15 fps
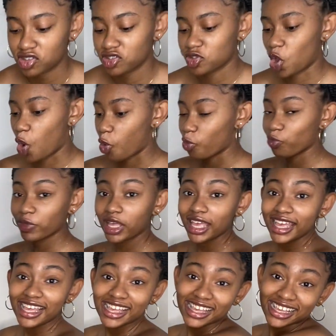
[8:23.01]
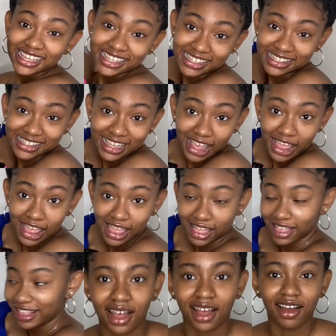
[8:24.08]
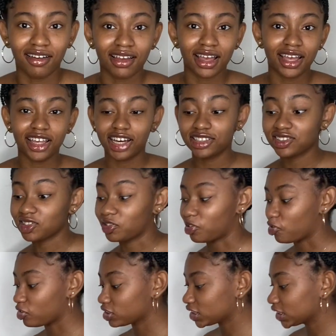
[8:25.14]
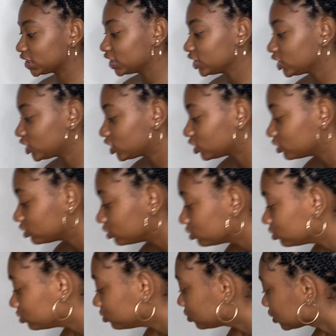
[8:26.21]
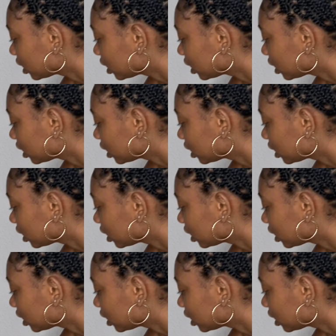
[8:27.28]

So yeah. Okay y'all so onto the shoes.